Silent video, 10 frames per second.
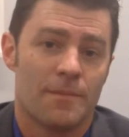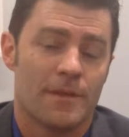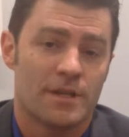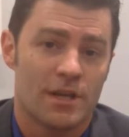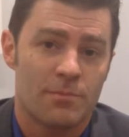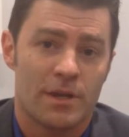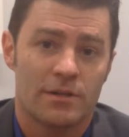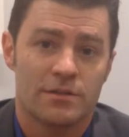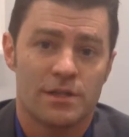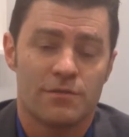The death
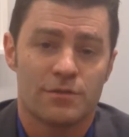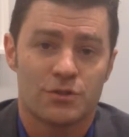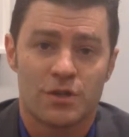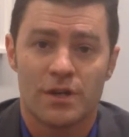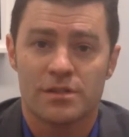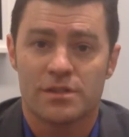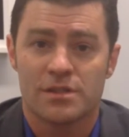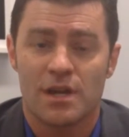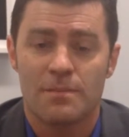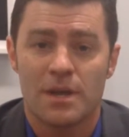penalty for drugs has
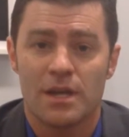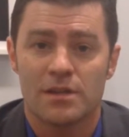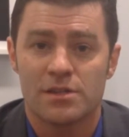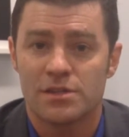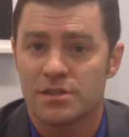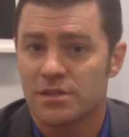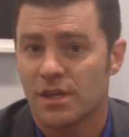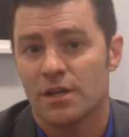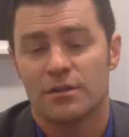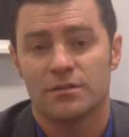not made a
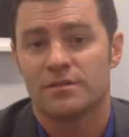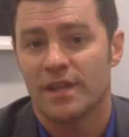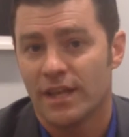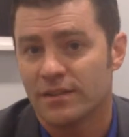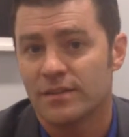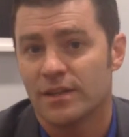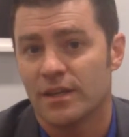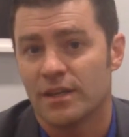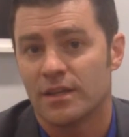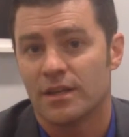single dent
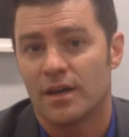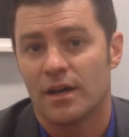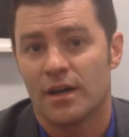in